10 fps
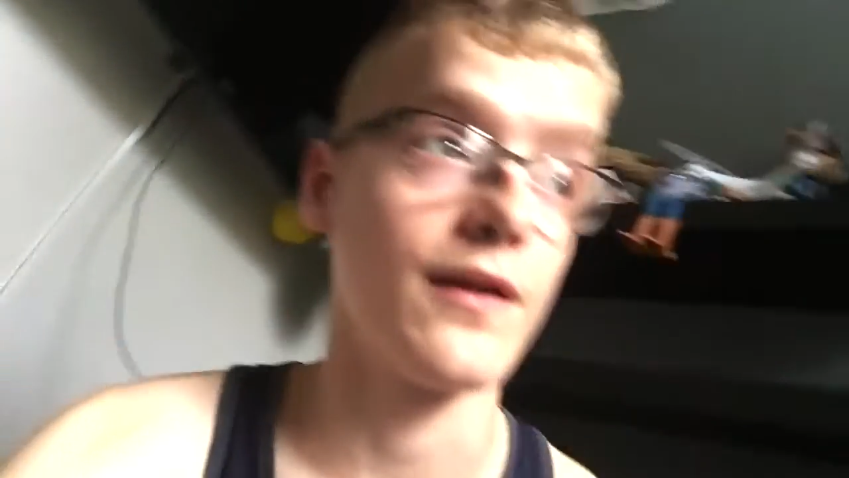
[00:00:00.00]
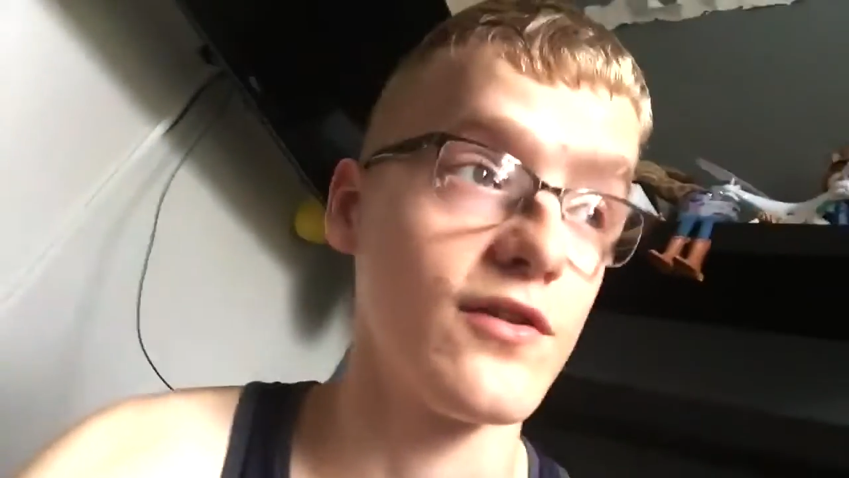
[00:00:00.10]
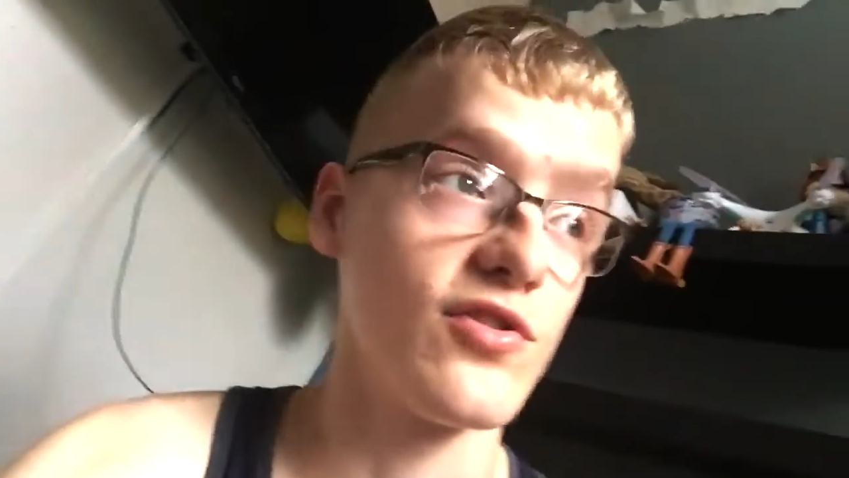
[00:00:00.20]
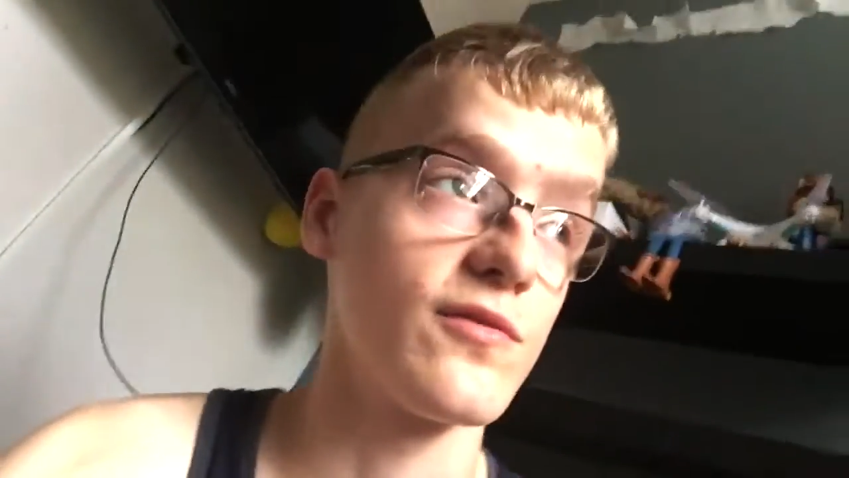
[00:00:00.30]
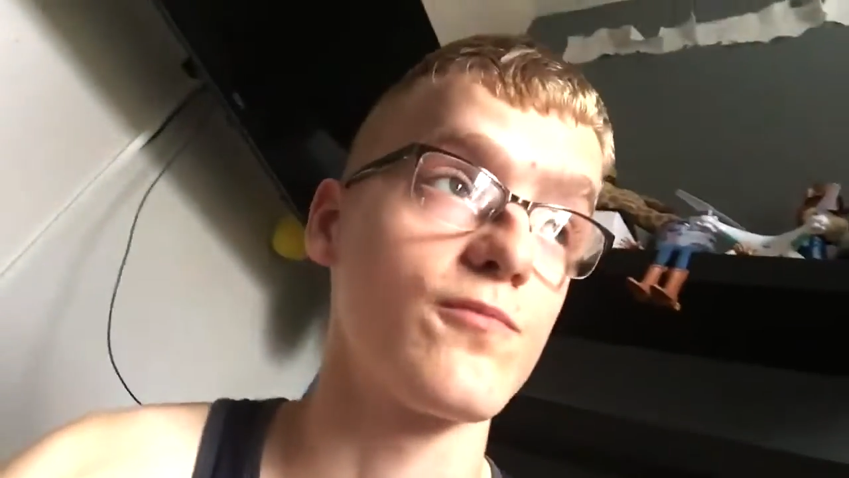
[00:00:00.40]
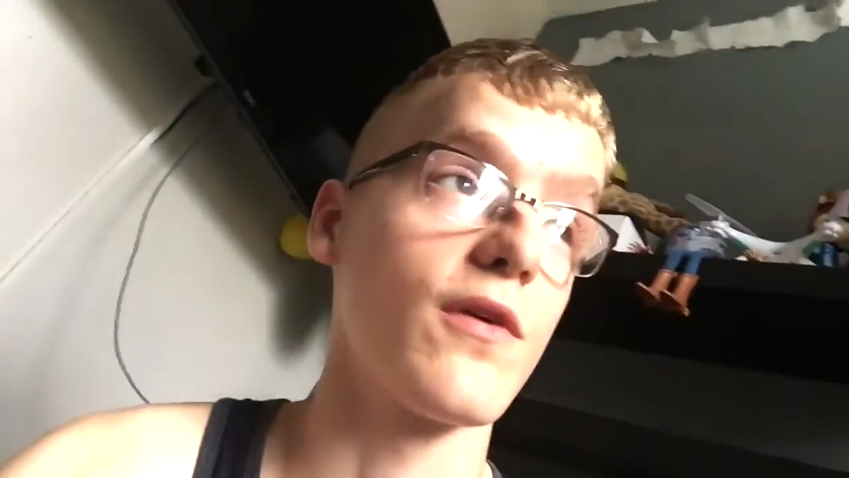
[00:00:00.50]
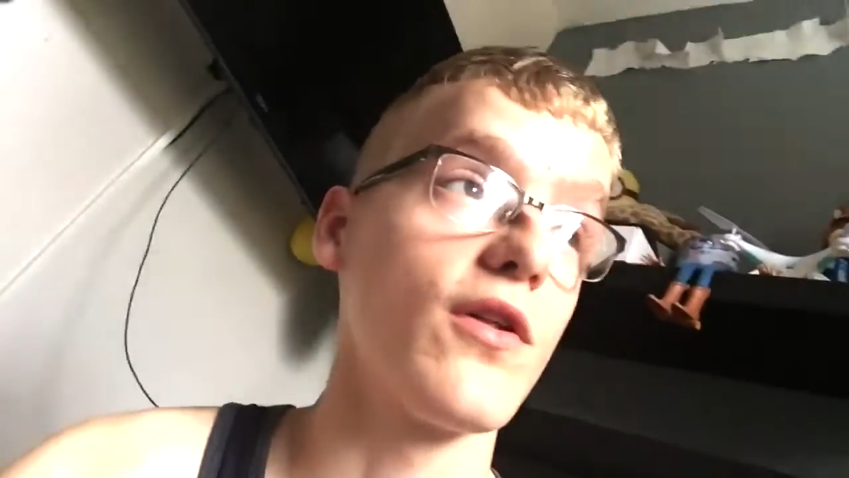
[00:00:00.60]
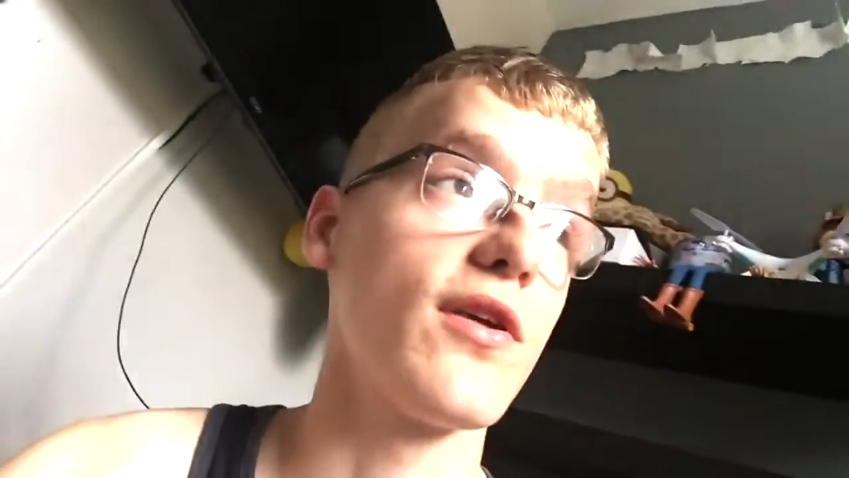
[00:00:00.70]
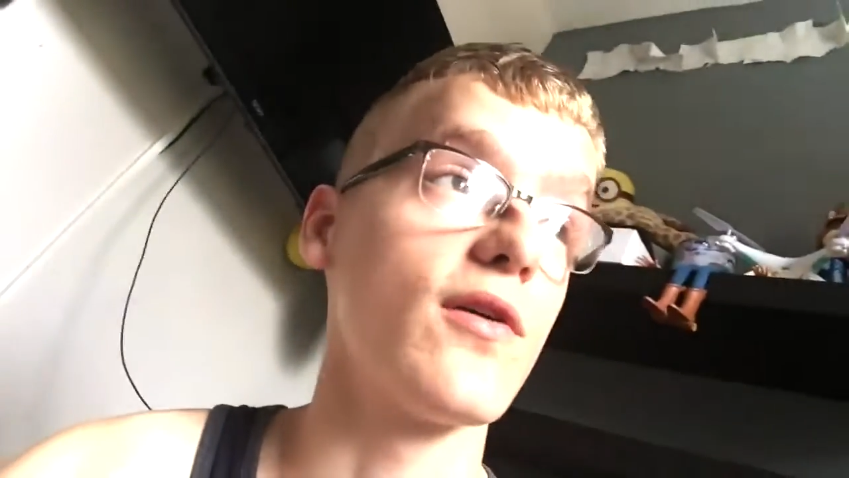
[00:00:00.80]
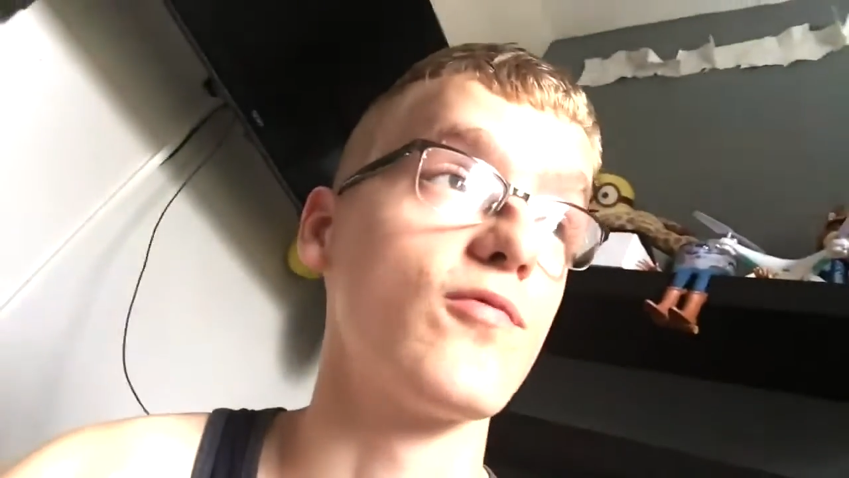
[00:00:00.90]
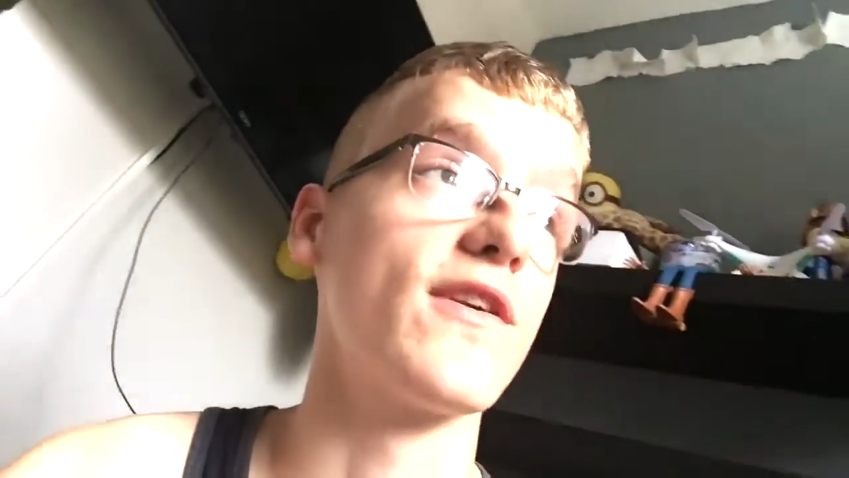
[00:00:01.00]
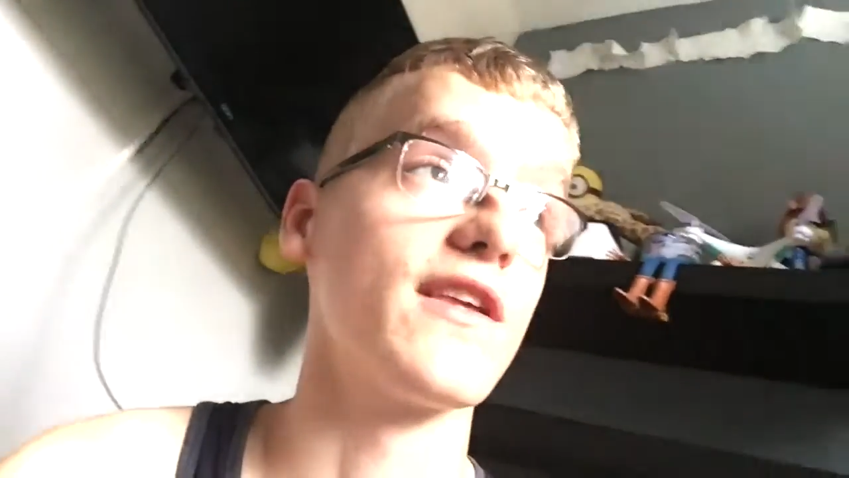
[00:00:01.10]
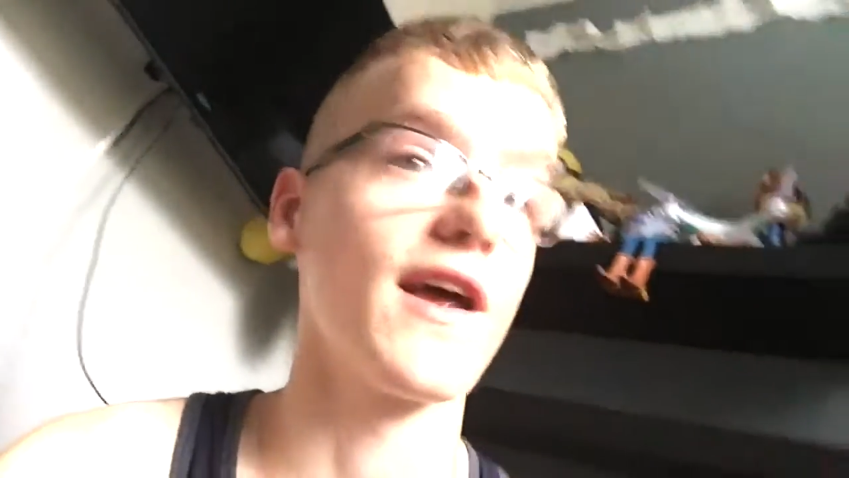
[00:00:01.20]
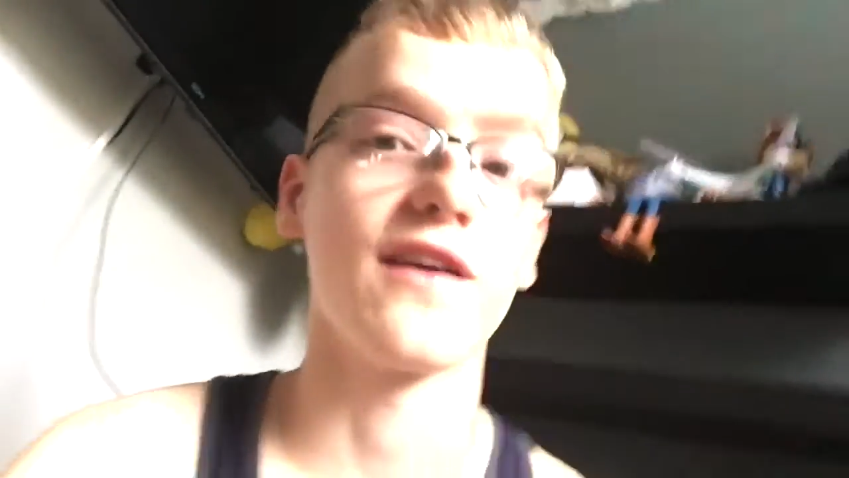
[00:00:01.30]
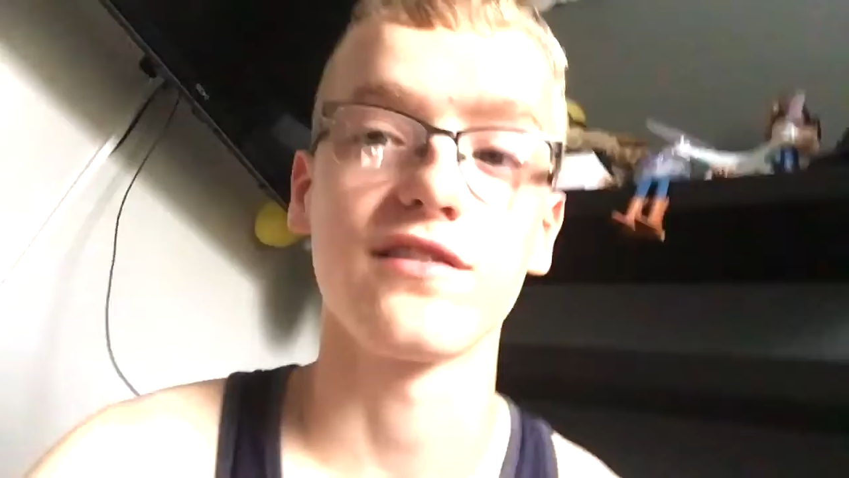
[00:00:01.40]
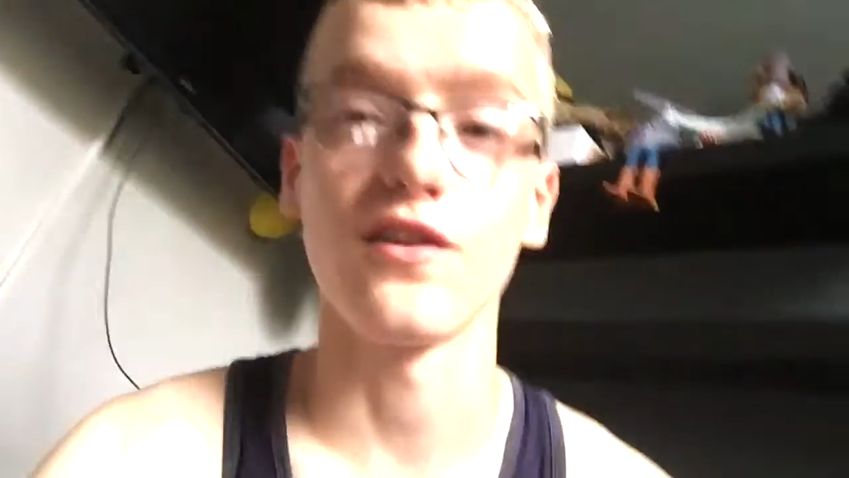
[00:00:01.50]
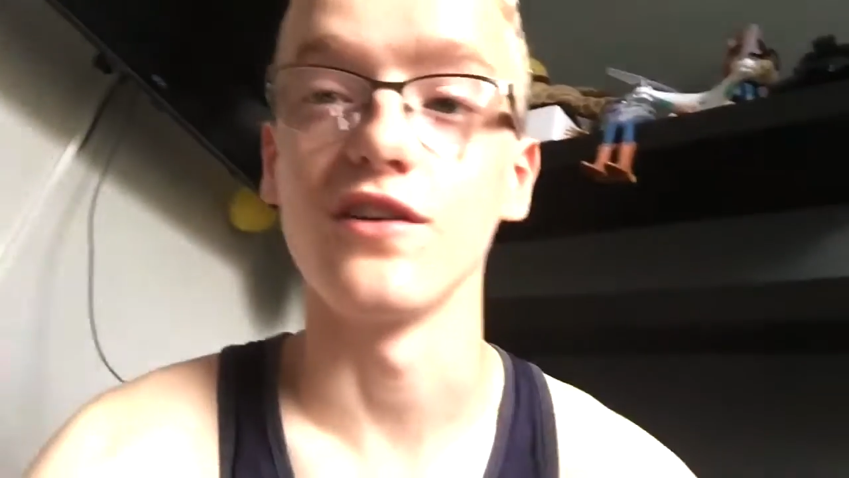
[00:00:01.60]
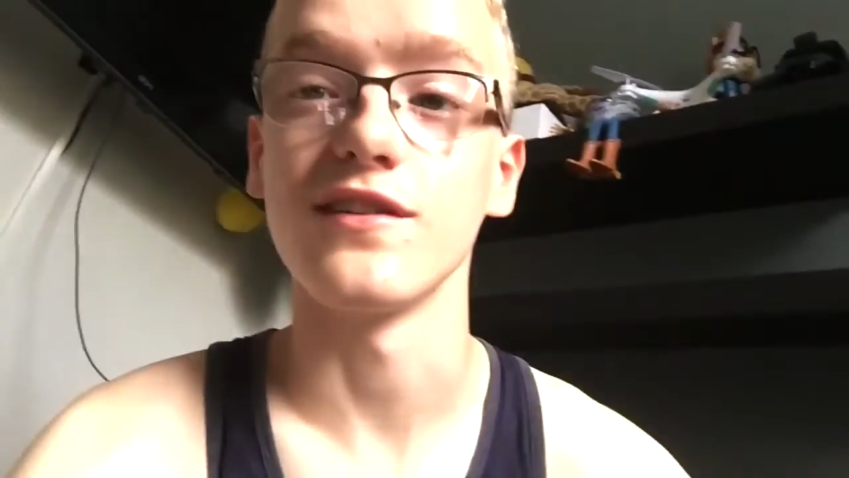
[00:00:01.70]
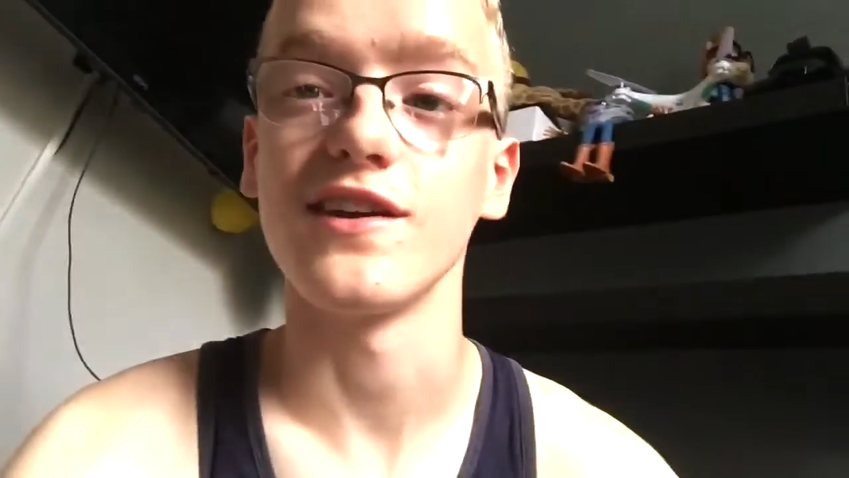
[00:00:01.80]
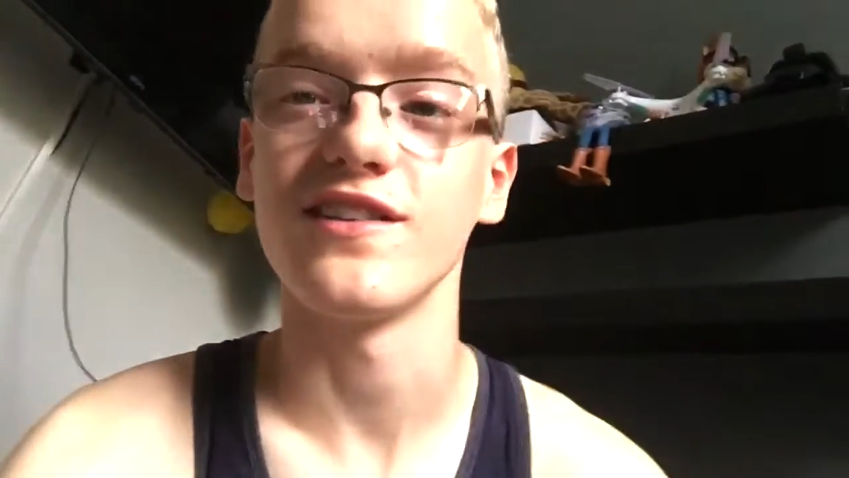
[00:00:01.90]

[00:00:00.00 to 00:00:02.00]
it's just another really nice hot day